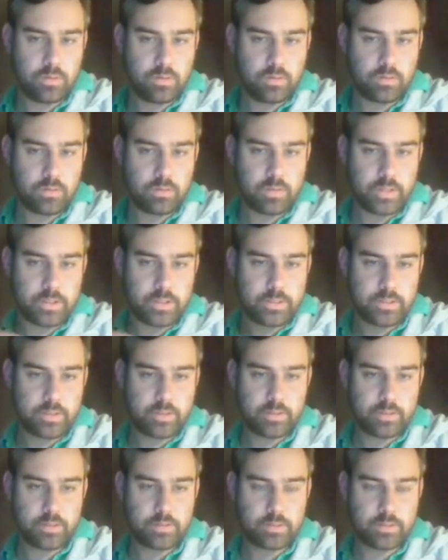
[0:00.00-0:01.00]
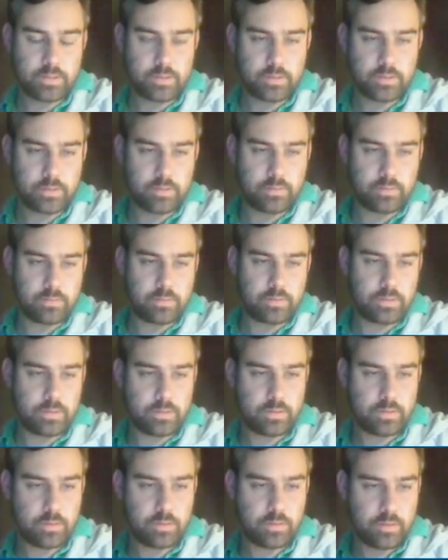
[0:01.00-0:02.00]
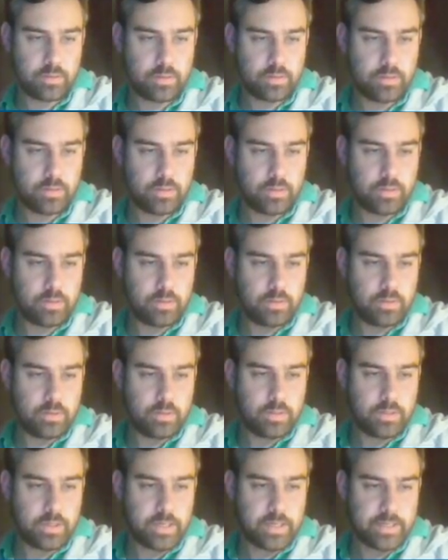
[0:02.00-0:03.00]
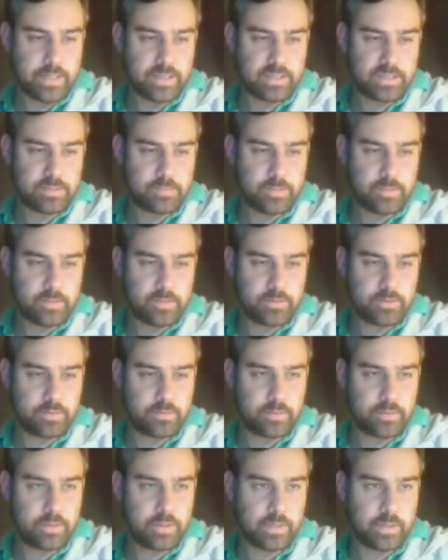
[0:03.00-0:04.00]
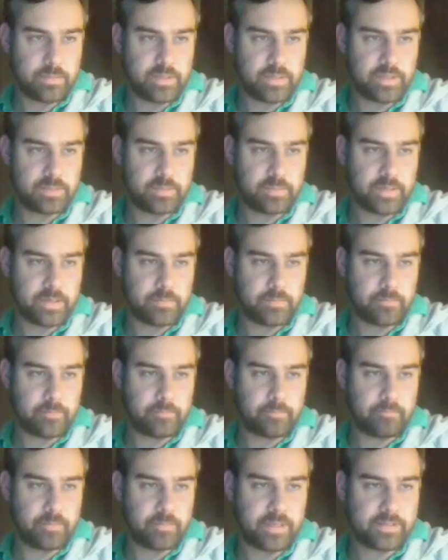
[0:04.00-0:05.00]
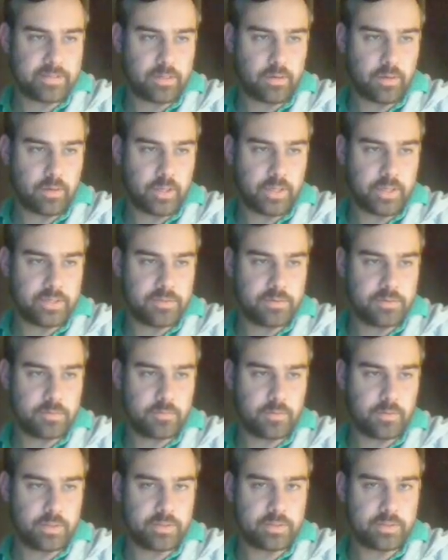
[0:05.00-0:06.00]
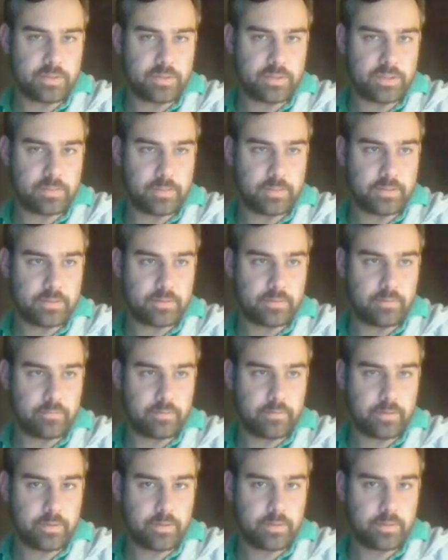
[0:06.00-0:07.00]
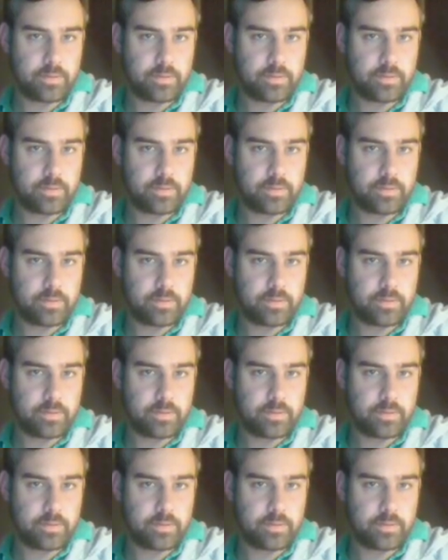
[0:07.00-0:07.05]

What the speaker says: Right, so yeah, that's Splinter Twin. I mean, it's been as useful as a Dispel so far.